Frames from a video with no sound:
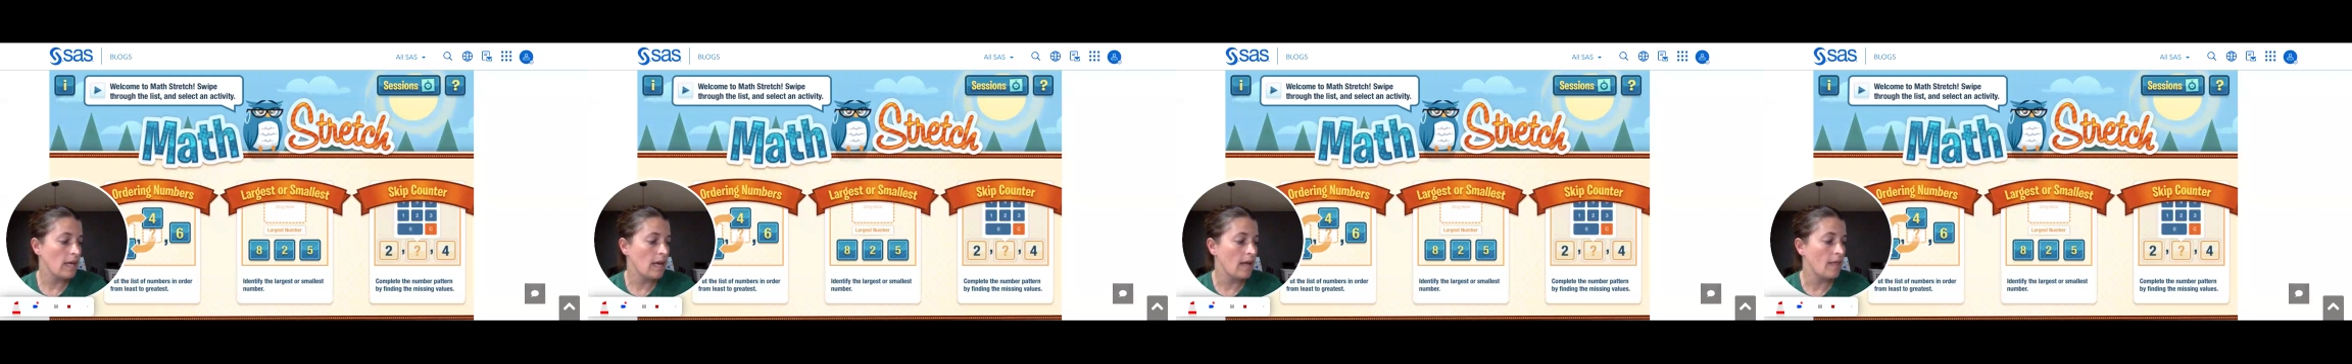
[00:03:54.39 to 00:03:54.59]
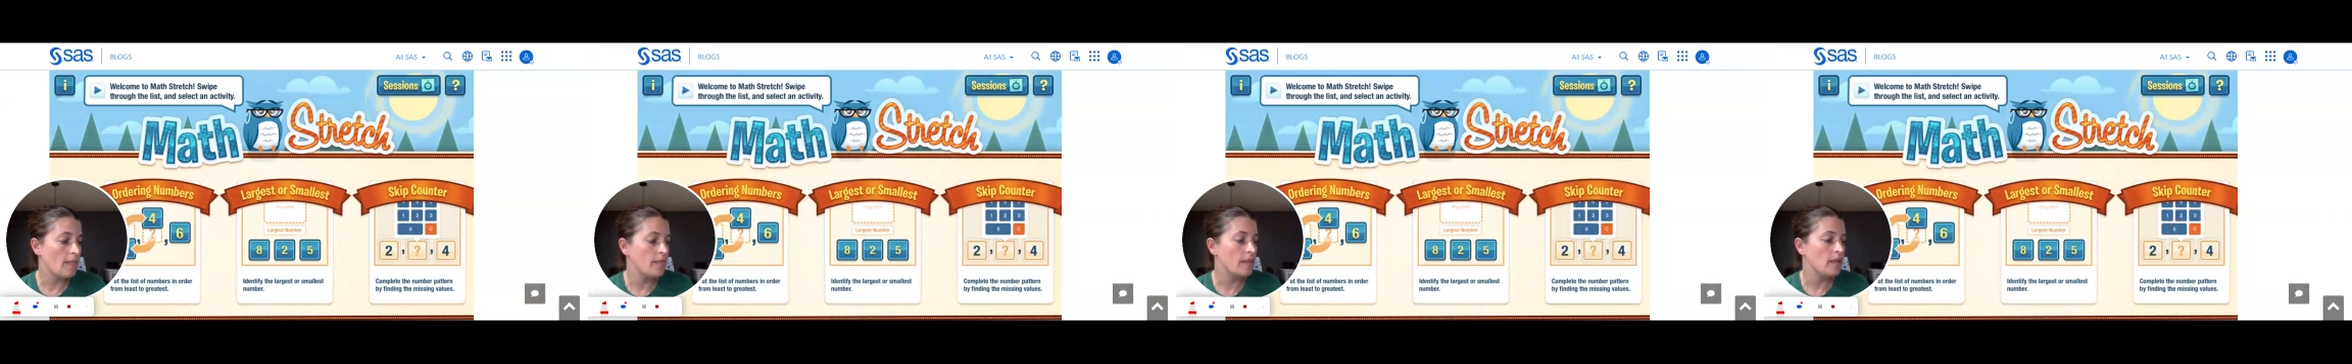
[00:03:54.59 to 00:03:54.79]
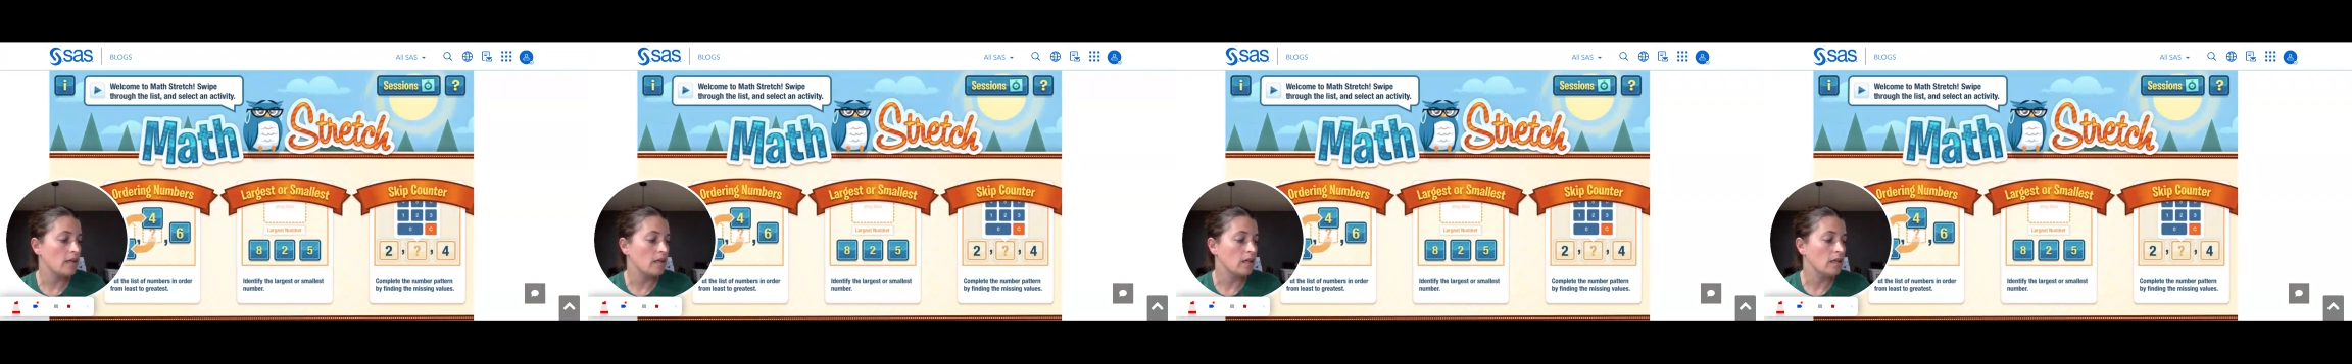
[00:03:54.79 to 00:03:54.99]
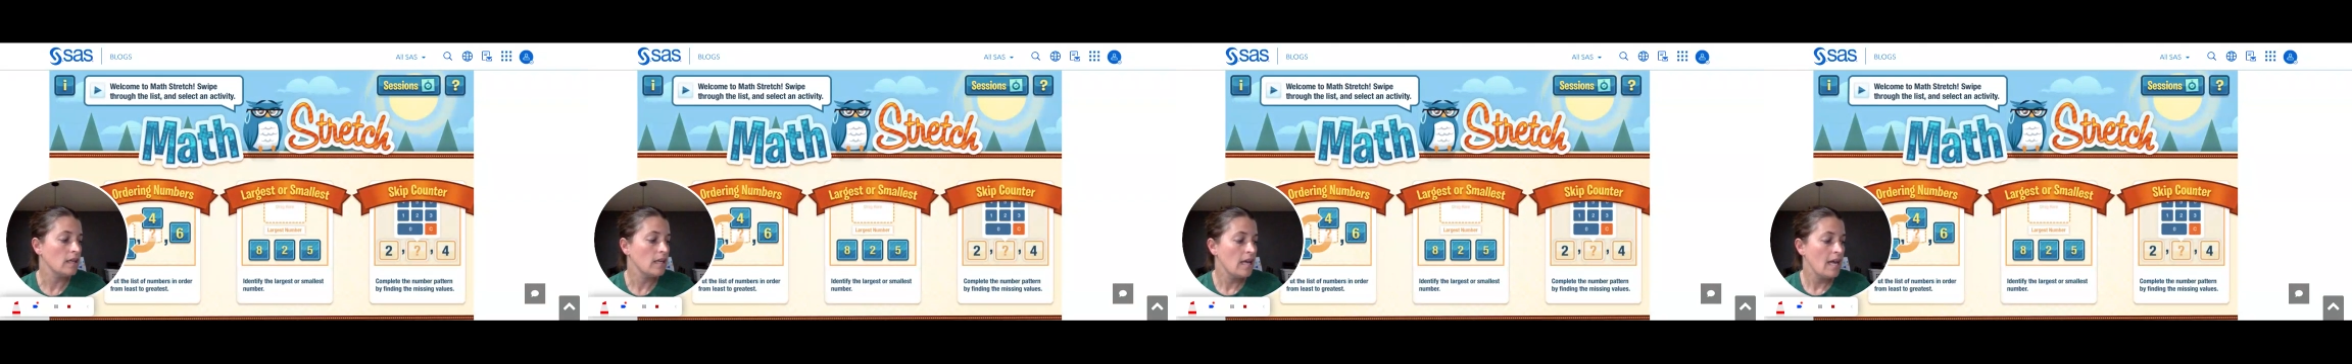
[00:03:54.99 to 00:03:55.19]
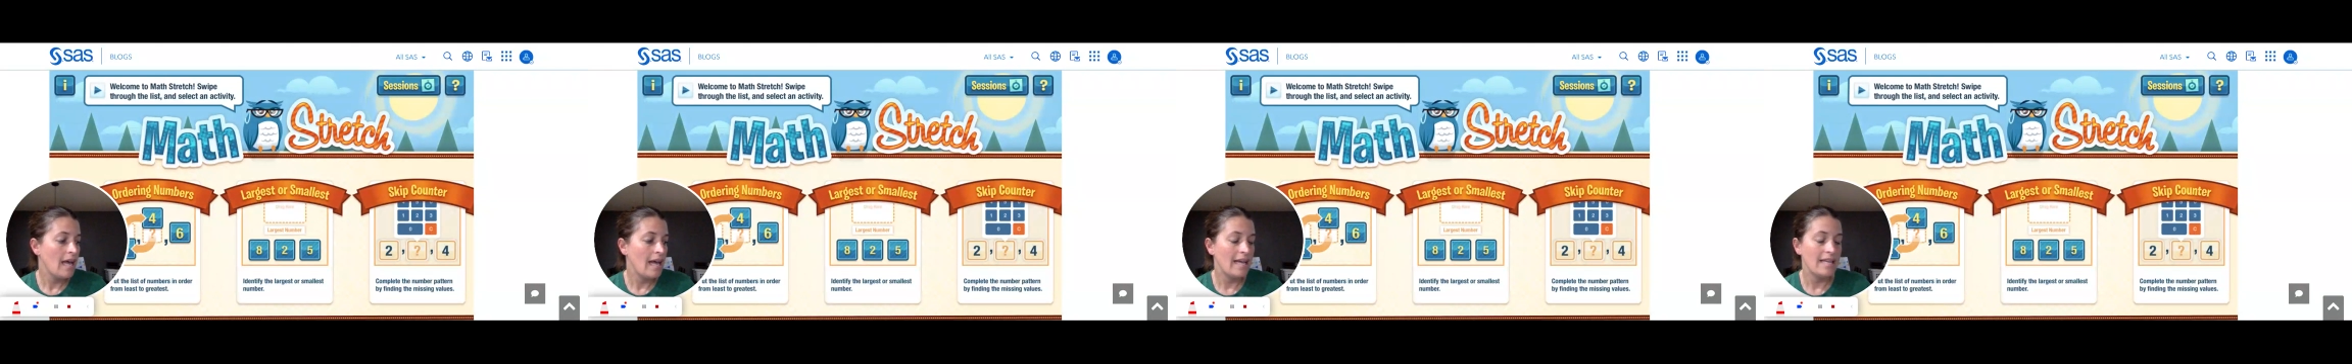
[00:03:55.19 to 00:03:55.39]
and the
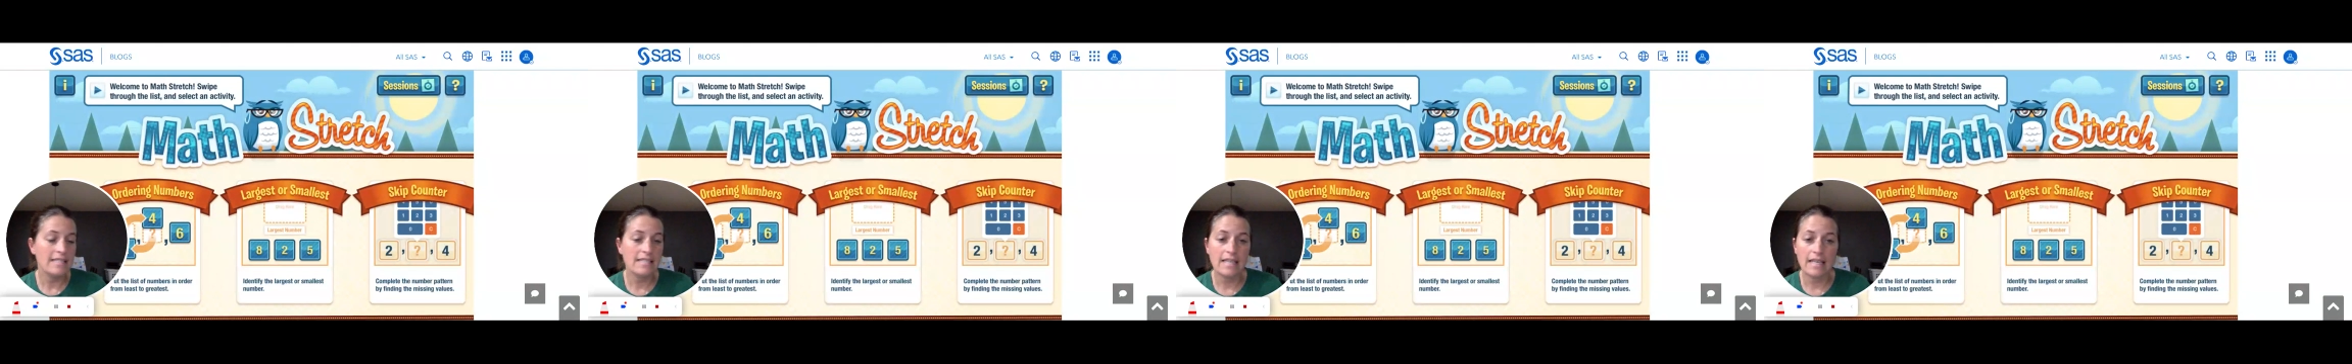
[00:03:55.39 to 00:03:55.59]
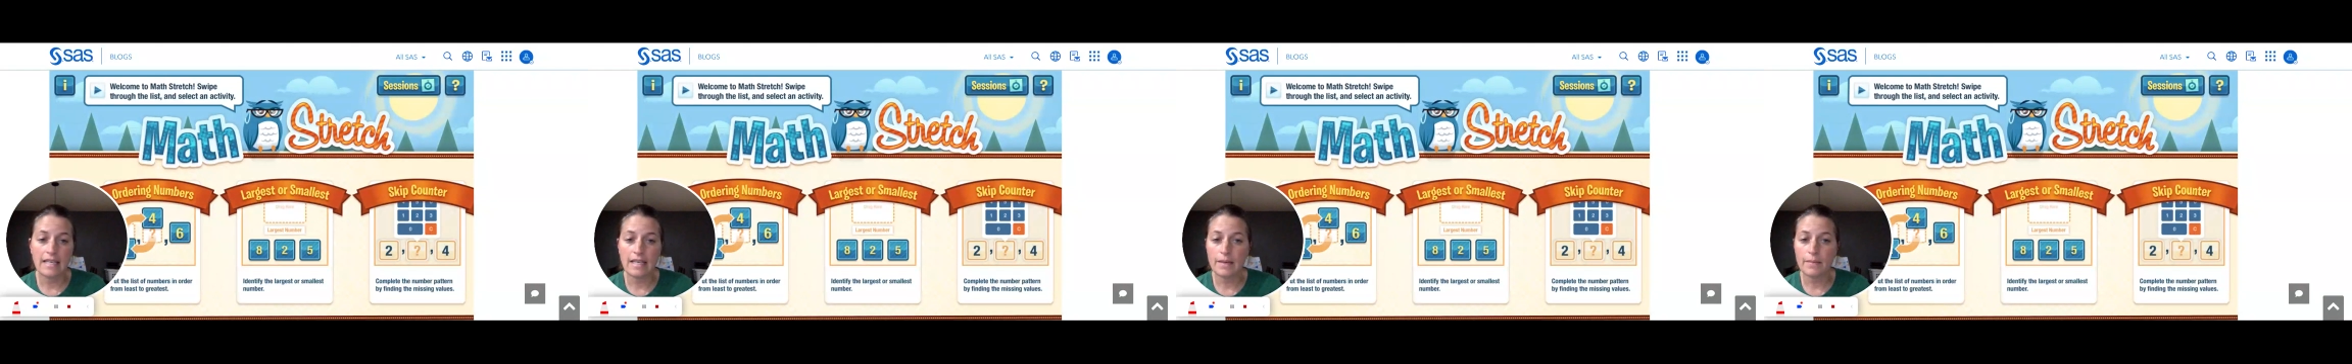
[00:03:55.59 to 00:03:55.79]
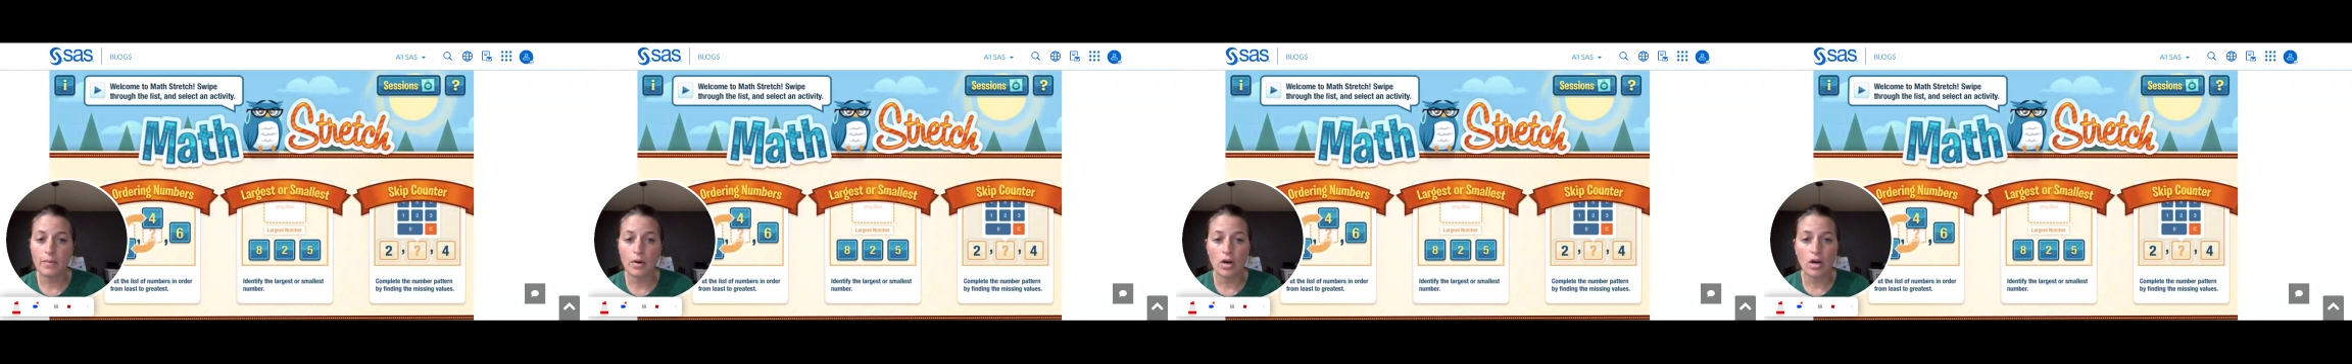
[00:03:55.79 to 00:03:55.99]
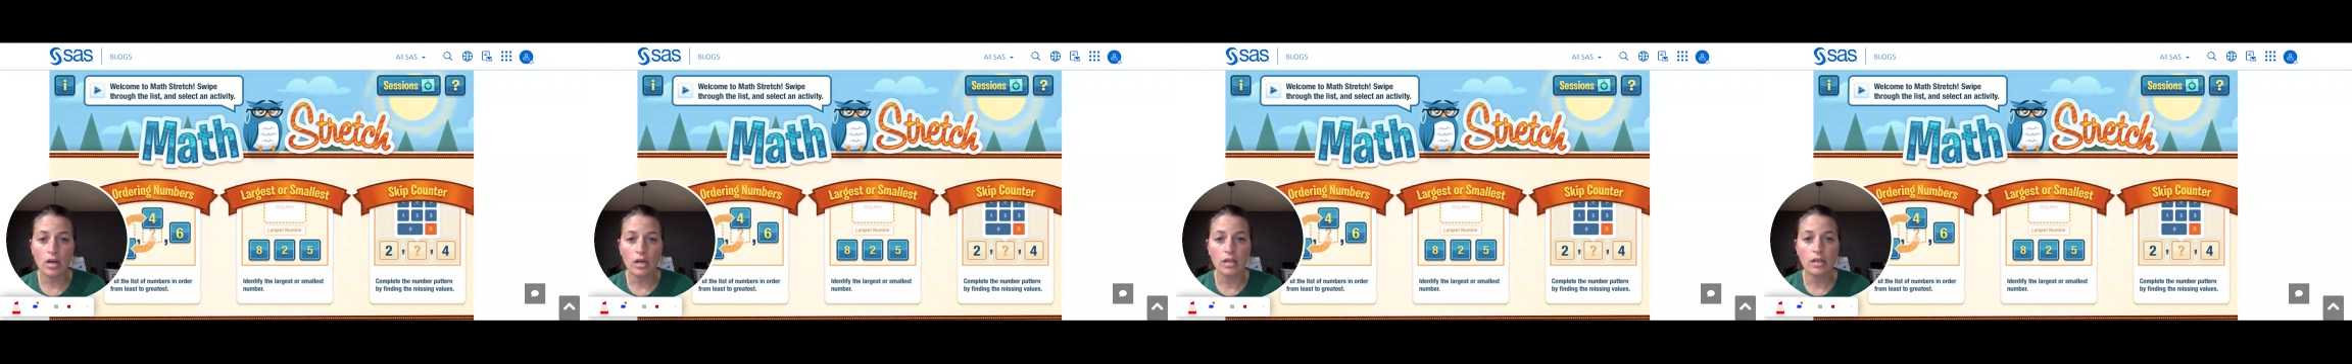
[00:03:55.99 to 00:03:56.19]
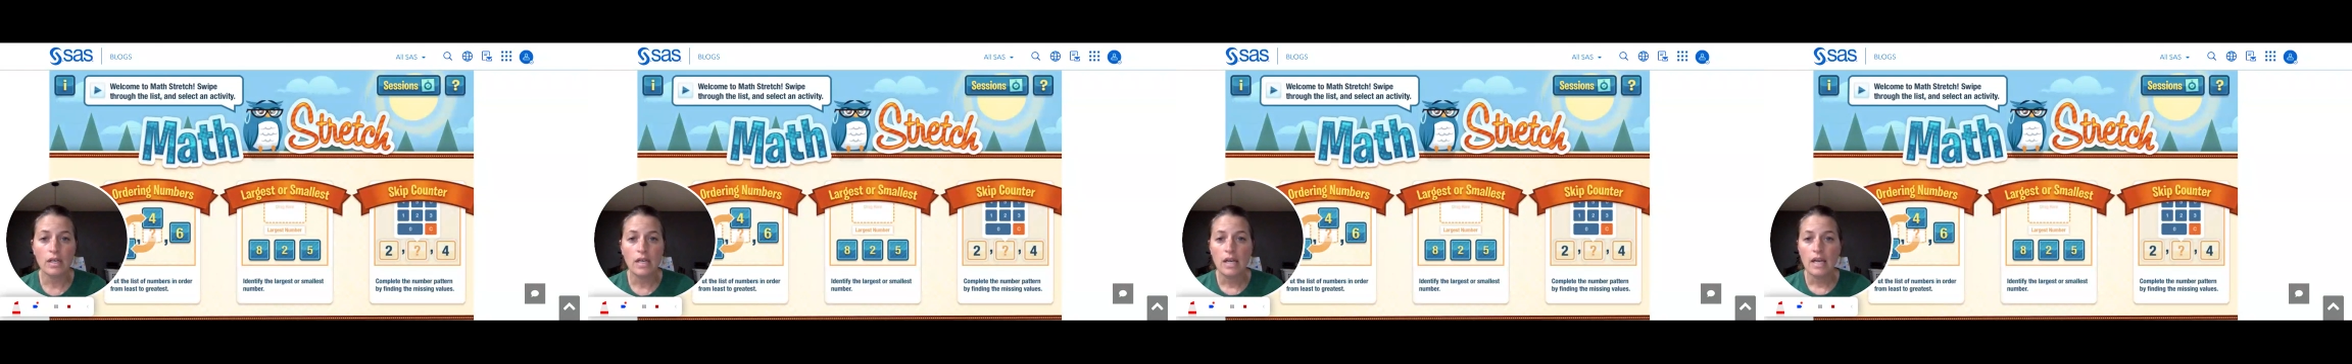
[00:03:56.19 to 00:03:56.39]

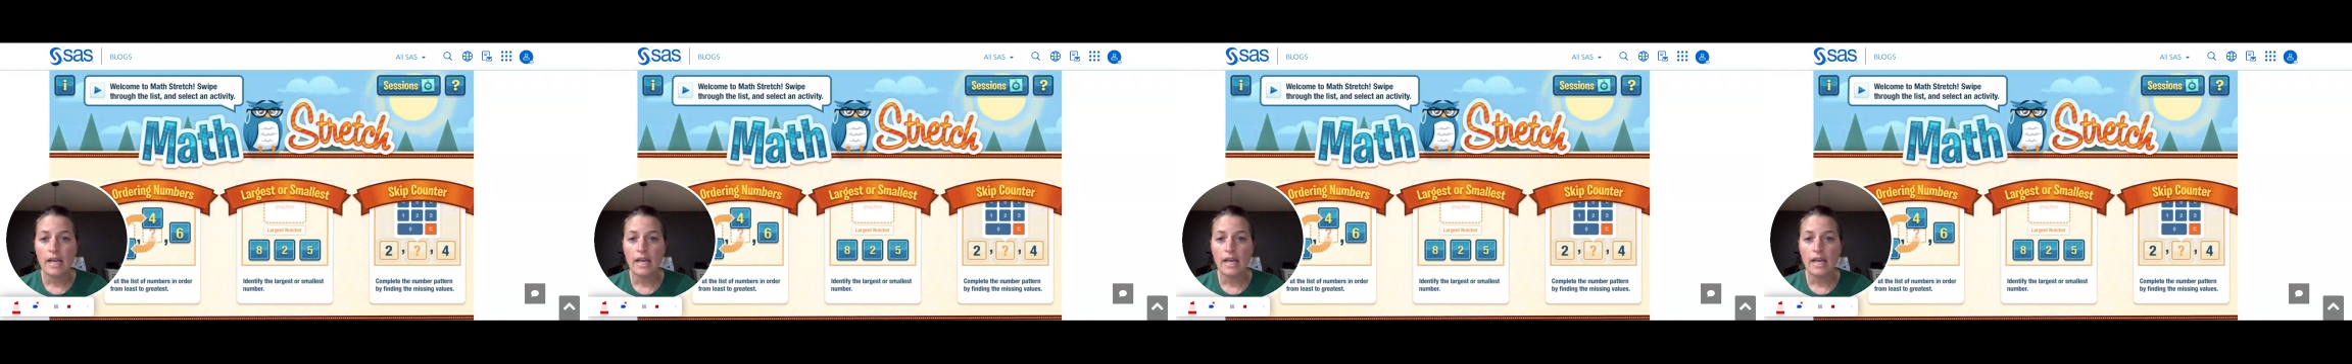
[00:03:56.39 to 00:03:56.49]
SAMR,